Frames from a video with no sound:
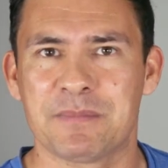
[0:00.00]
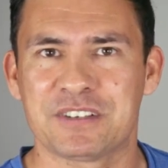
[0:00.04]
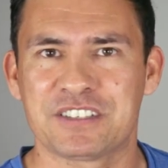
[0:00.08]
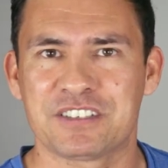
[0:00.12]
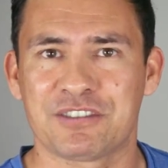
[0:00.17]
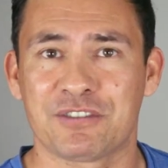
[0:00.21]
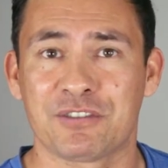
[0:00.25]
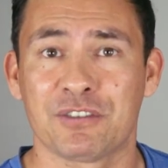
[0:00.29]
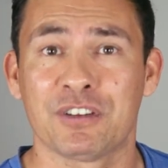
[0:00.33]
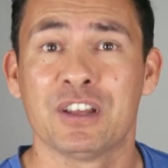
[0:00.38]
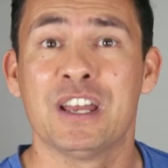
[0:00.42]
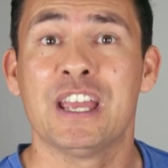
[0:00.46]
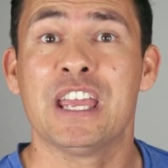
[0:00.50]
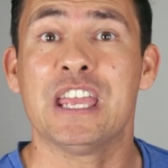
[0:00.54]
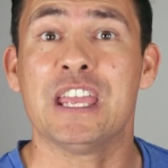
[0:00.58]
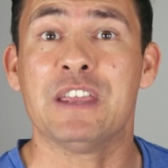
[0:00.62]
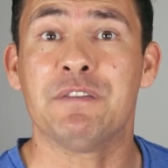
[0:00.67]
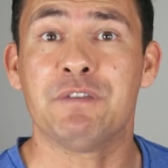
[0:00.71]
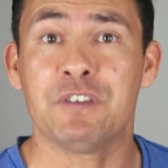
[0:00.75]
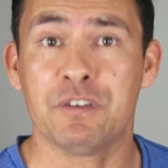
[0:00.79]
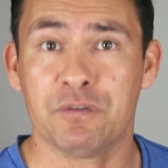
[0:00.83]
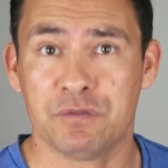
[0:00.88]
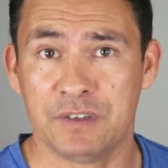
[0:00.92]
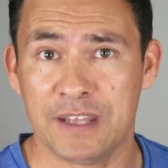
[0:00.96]
material
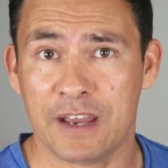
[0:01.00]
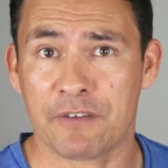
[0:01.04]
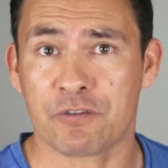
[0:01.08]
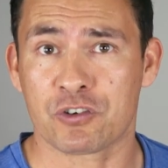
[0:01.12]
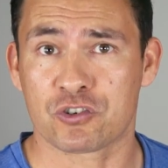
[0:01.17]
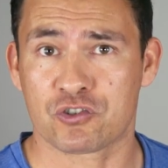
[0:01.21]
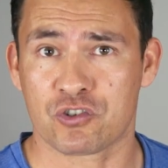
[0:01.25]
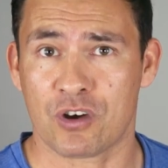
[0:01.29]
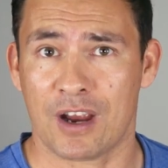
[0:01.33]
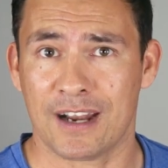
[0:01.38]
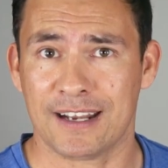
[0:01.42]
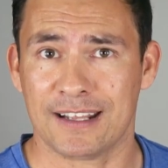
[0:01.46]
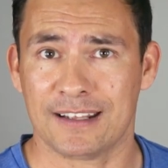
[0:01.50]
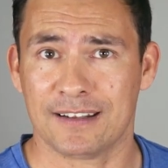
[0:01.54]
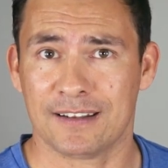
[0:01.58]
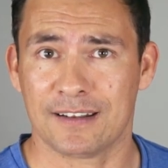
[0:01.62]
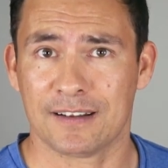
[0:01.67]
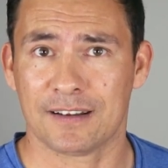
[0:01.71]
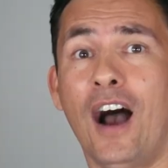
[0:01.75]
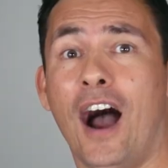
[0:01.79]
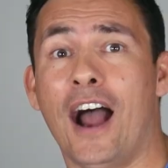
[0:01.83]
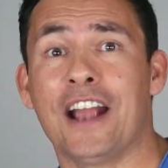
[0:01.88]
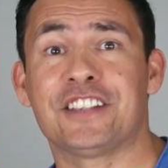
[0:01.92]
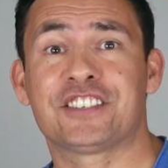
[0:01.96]
if you've never tried it.
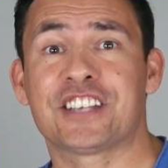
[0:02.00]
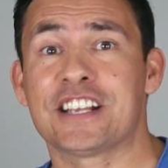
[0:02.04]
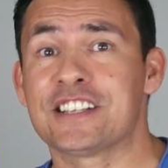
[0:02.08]
All right,